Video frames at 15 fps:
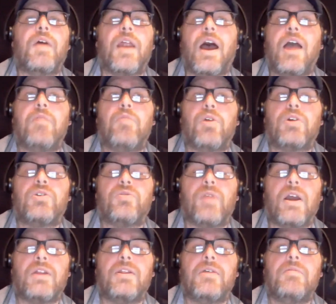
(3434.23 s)
that I worked
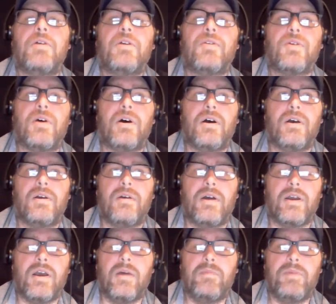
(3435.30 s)
directly with,
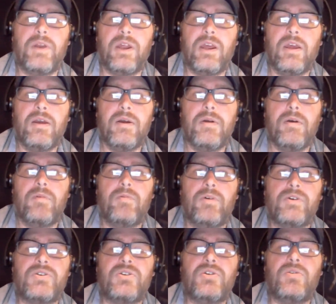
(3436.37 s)
a company
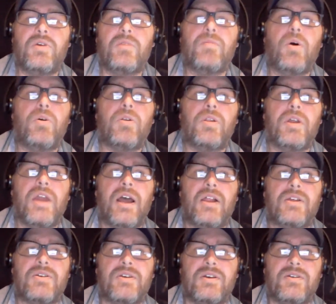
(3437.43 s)
was doing modal
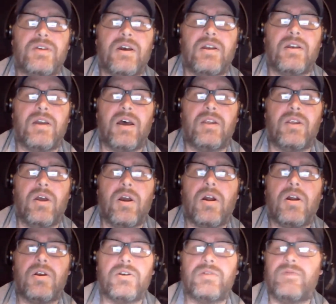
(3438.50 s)
analyses on
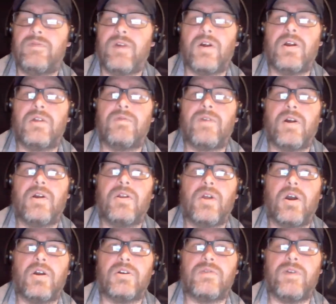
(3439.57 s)
large, very, very
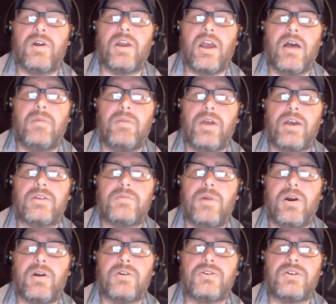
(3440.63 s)
large, very complex
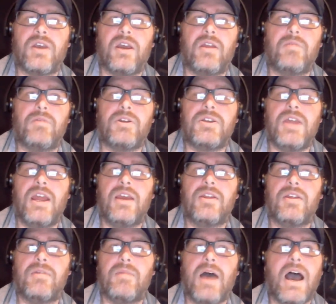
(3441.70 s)
parts. And it would
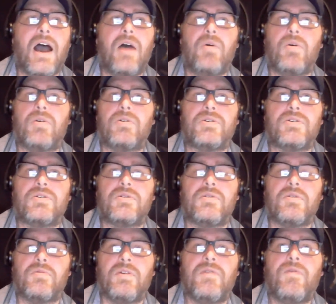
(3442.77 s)
take them
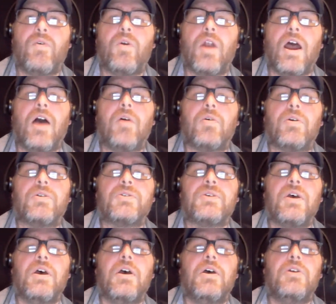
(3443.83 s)
hours, 3-4
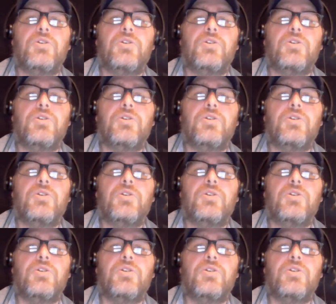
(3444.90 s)
hours,